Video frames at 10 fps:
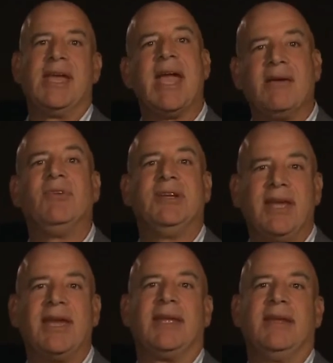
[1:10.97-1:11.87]
every
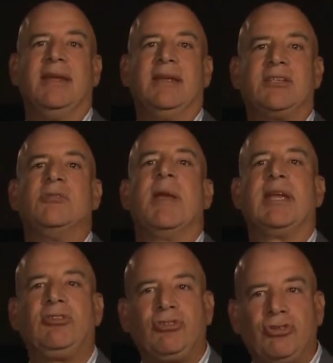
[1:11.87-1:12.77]
day to
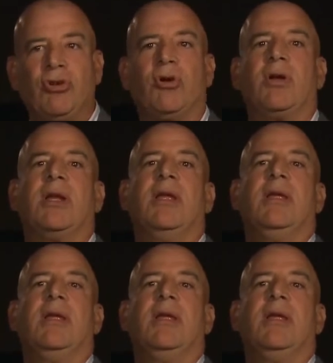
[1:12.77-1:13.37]
make sure